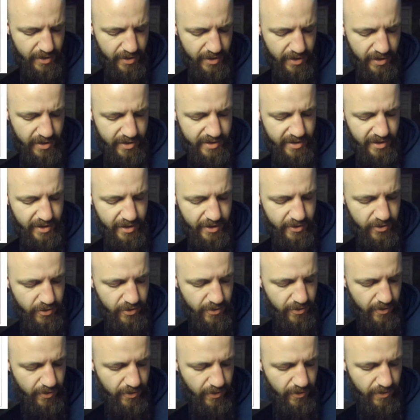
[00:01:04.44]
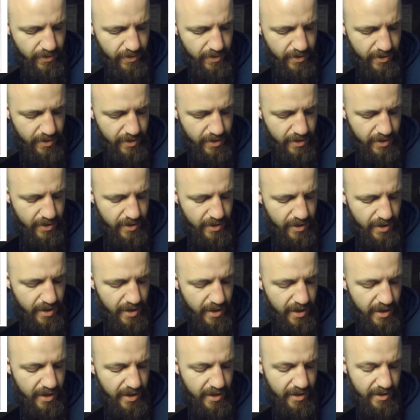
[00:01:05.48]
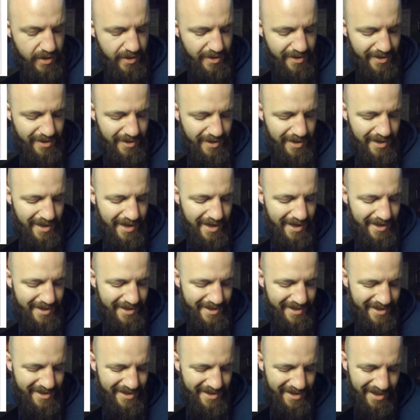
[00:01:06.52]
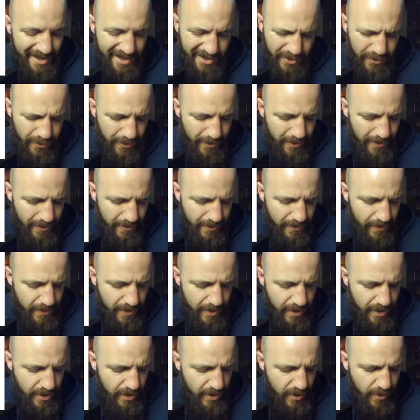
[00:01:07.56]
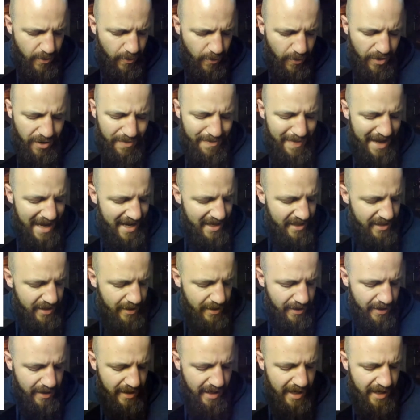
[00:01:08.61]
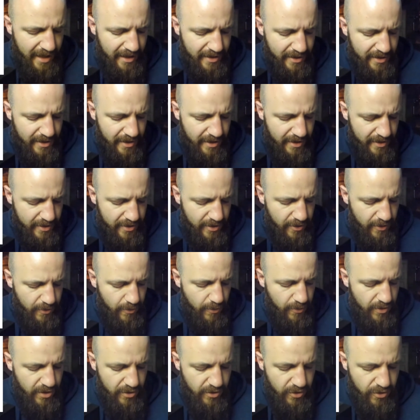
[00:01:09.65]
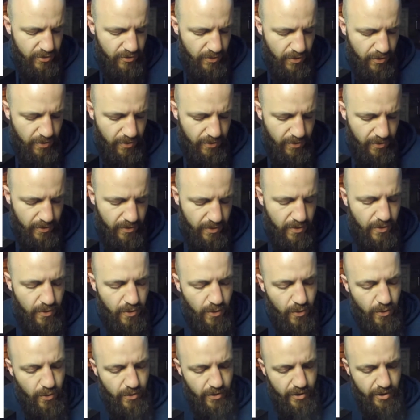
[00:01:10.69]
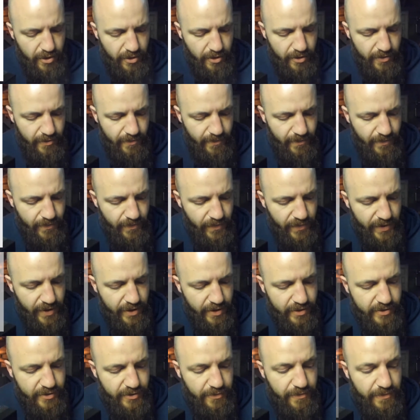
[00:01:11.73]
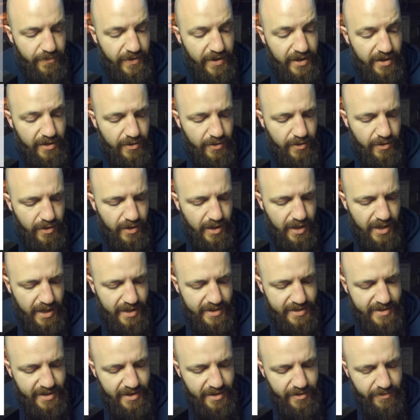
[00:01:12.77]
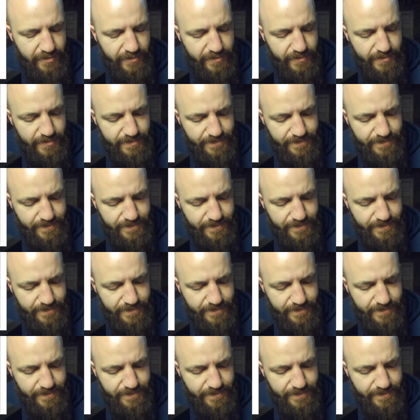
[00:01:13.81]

Is it control? Ah, yes, control. What a masculine act to control, or to feel as if